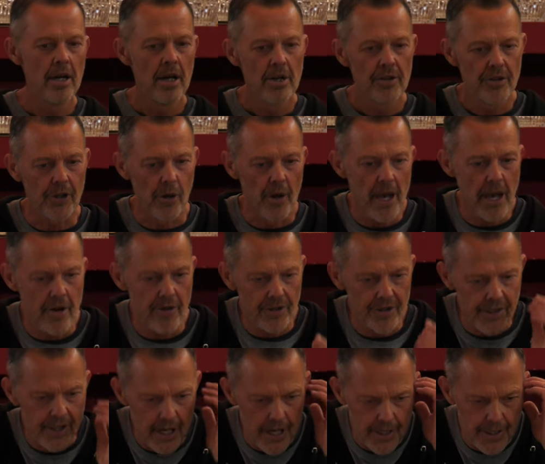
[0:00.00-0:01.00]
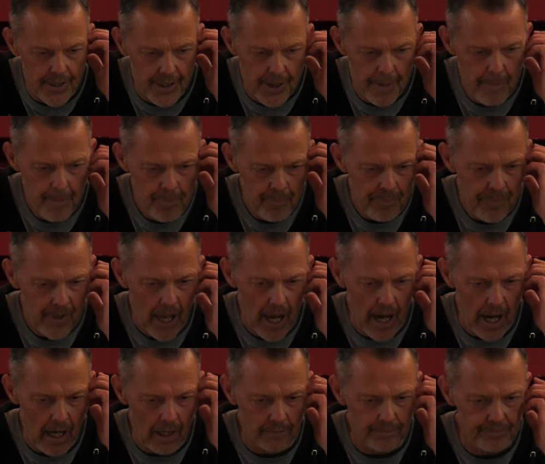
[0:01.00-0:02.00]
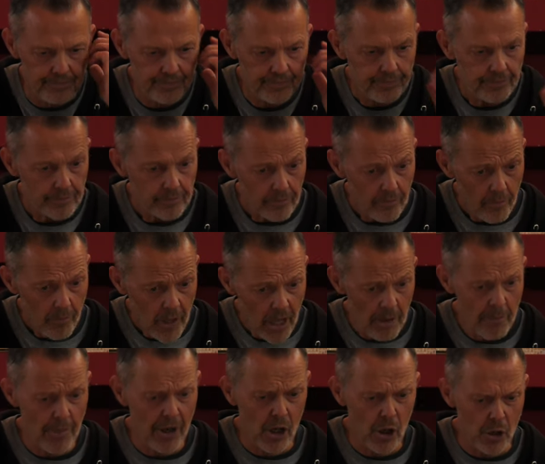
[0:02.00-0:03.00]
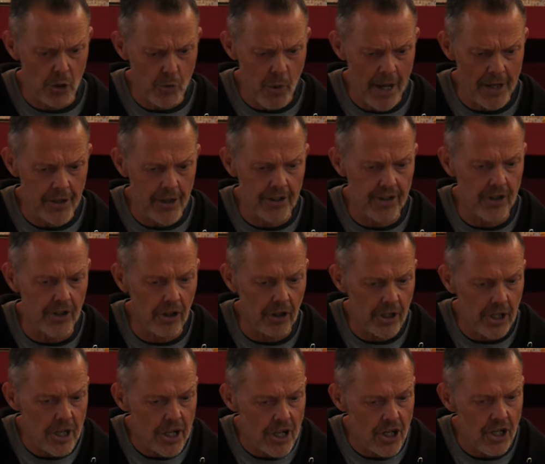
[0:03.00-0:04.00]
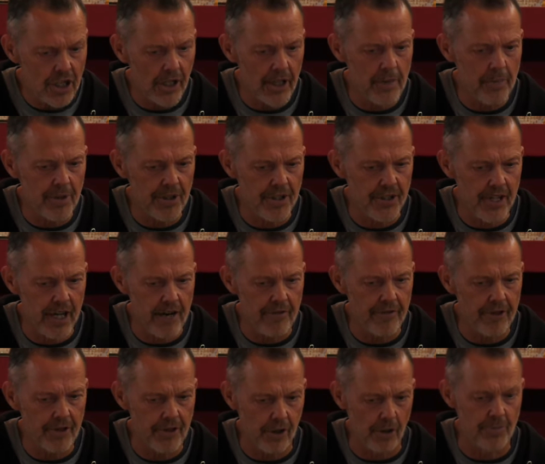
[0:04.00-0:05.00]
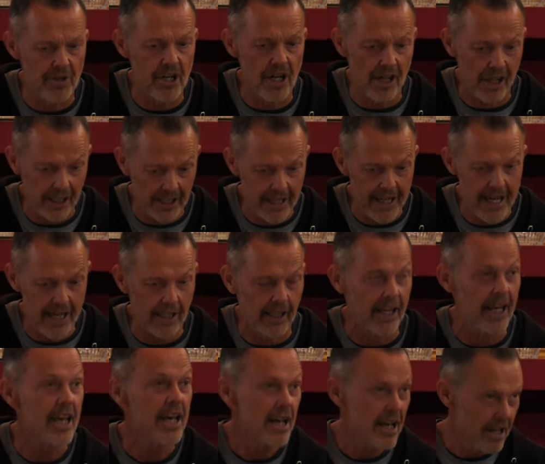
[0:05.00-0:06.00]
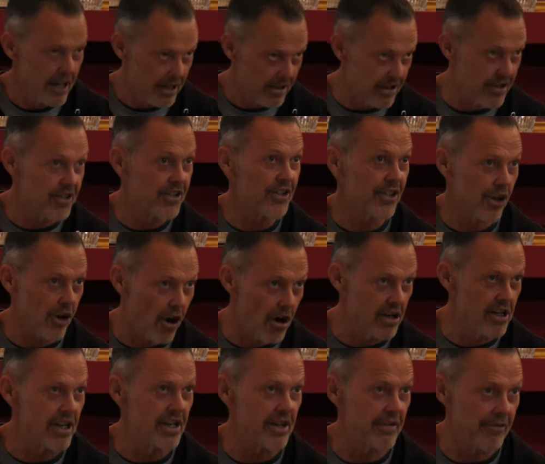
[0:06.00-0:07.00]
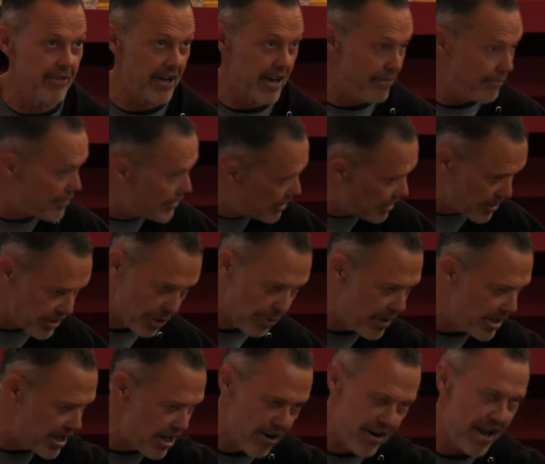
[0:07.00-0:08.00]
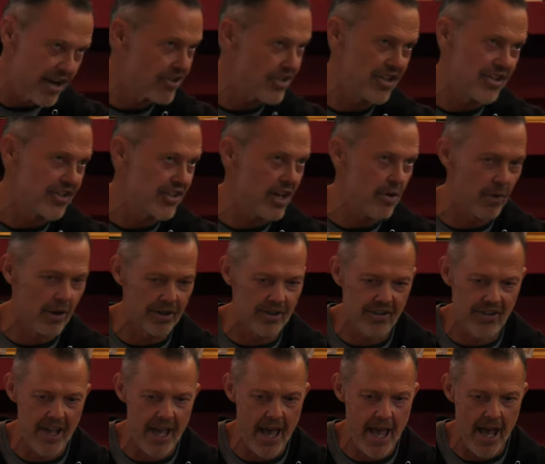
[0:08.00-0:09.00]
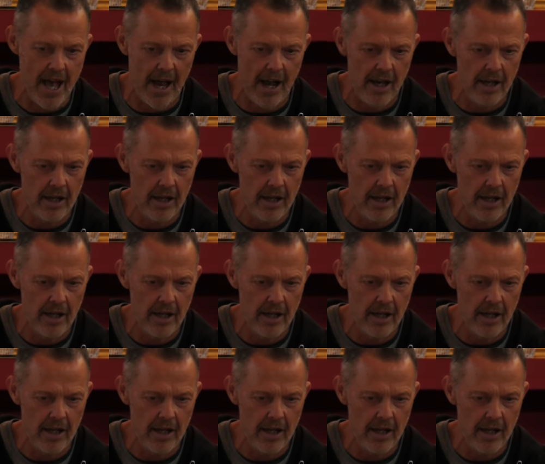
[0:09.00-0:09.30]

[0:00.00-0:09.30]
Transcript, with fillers: So here it says, um, because one does not initially perceive this object clearly, this is a cognitive deficit, so we don't actually see what's there.